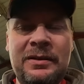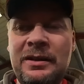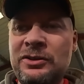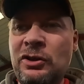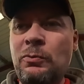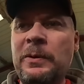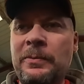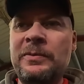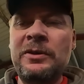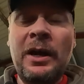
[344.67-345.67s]

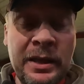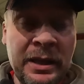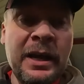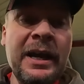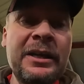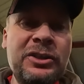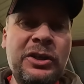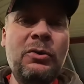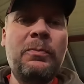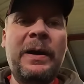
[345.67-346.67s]
a
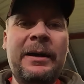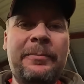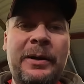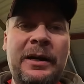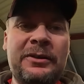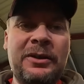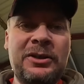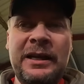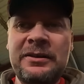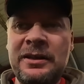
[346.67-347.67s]
new back part of the
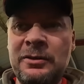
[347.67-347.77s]
chassis,